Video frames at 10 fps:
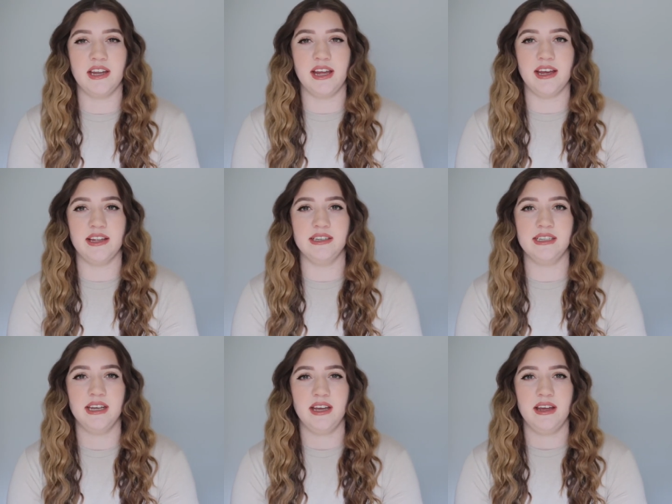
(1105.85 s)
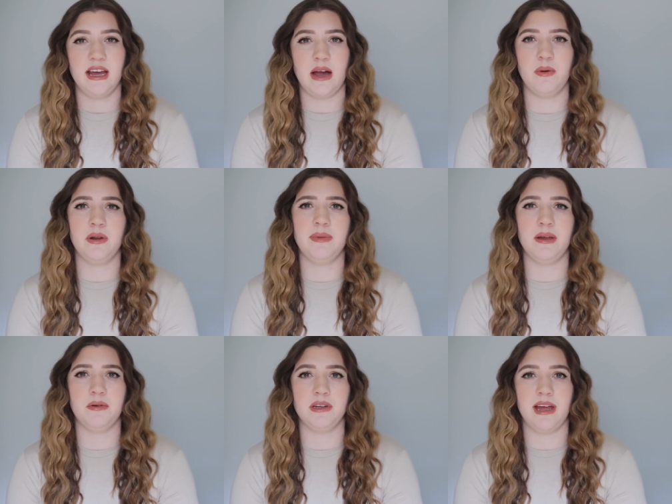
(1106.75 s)
And I want to be
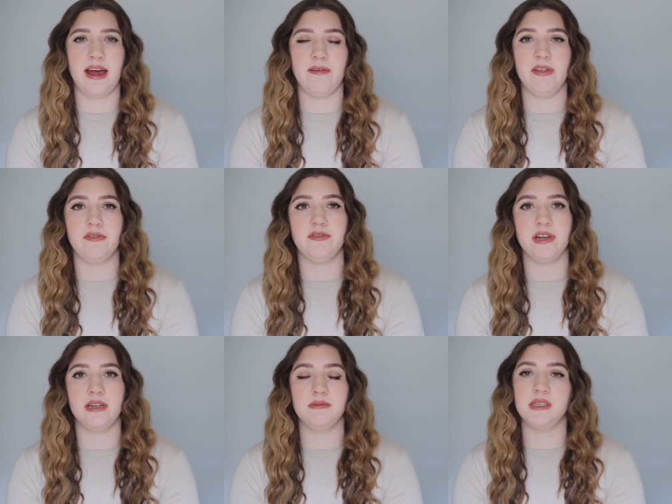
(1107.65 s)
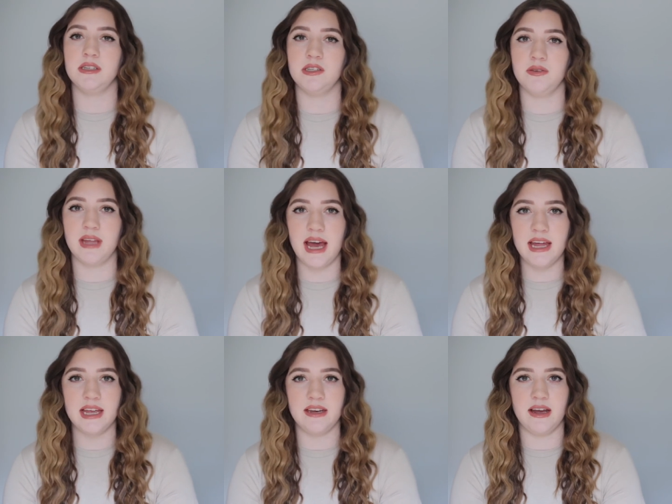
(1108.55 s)
able to have the freedom to do
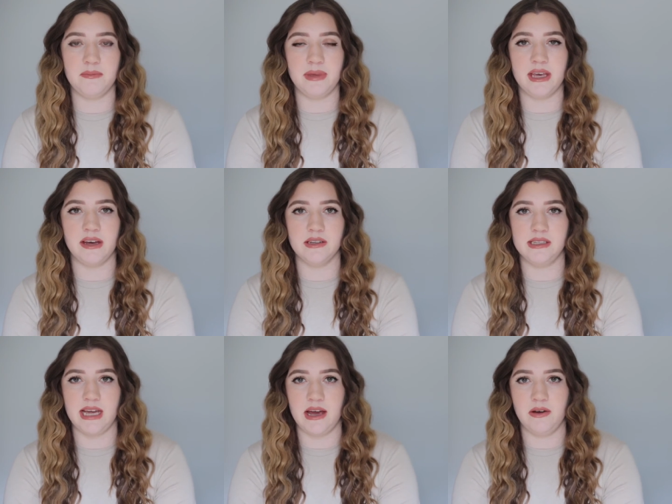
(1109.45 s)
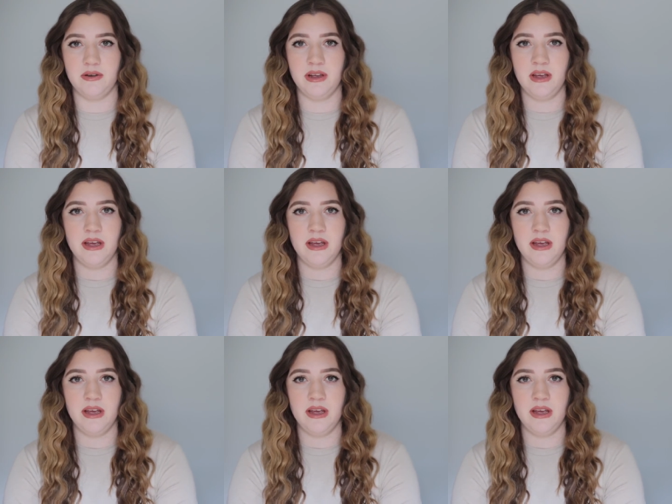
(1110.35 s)
that and not be held down